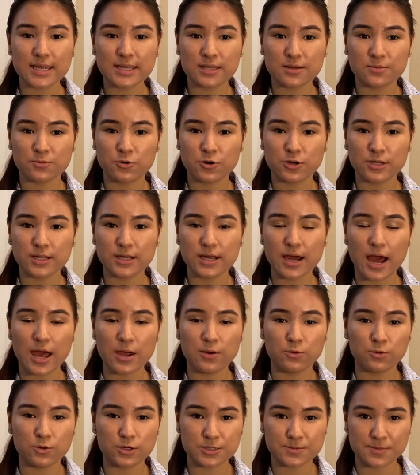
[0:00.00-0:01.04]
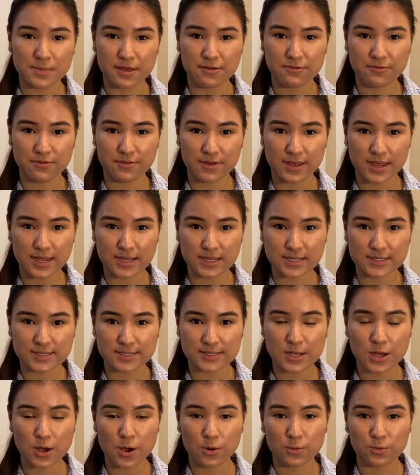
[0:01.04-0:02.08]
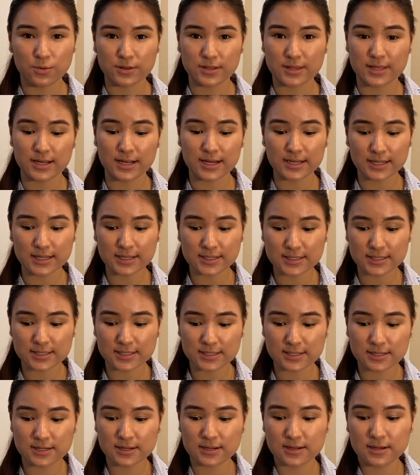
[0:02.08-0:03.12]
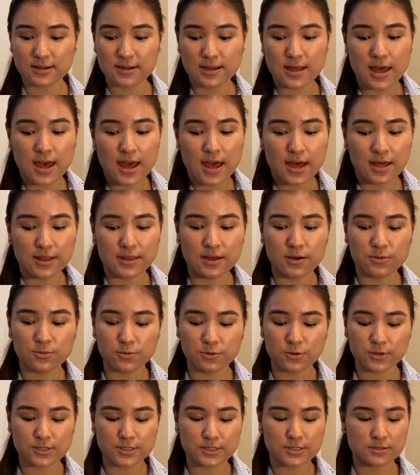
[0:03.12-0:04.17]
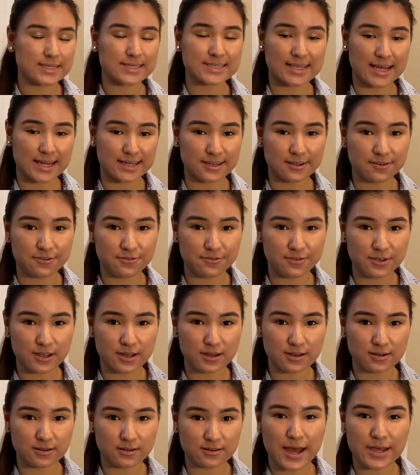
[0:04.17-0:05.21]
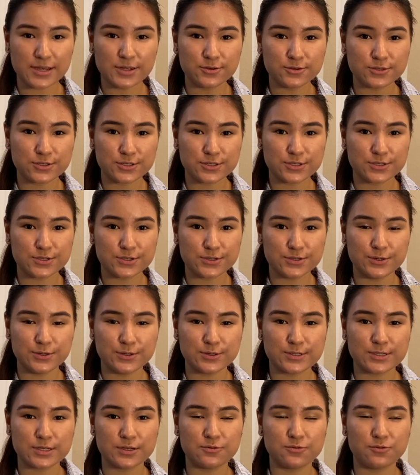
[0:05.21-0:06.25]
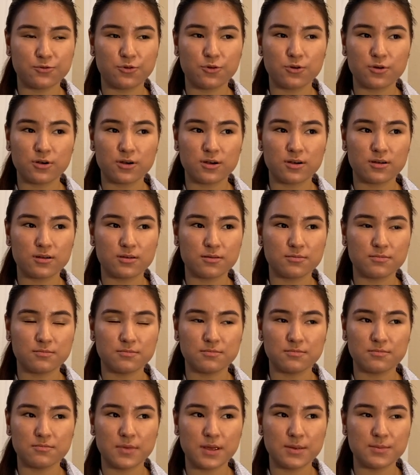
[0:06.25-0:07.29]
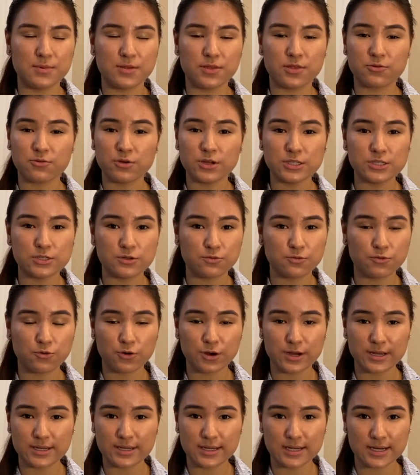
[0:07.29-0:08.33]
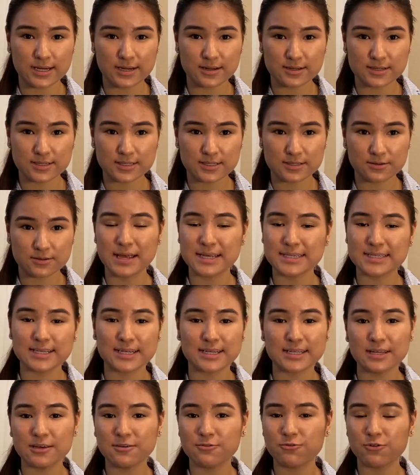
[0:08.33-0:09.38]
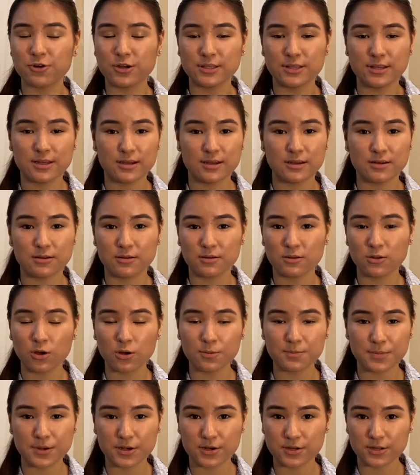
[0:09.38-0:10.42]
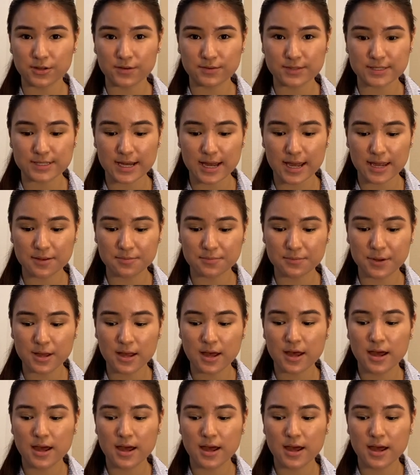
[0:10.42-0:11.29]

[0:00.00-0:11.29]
in the morning, I wash my face with the cleanser. That was Cetaphil. I used to use it for maybe 3 to 4 years, basically for the long period of time.